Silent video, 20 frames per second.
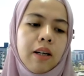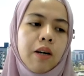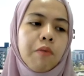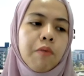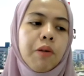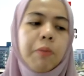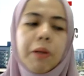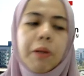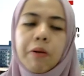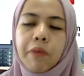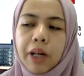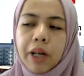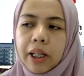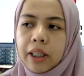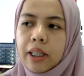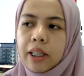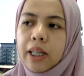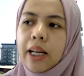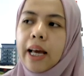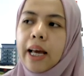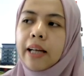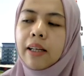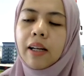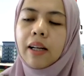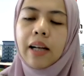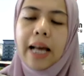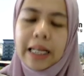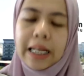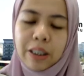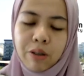will be written at the
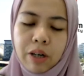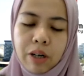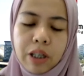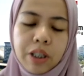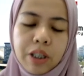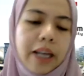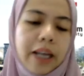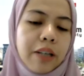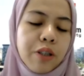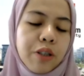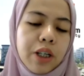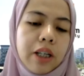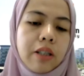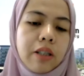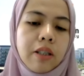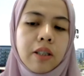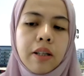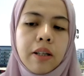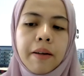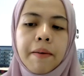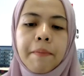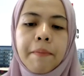last transactions.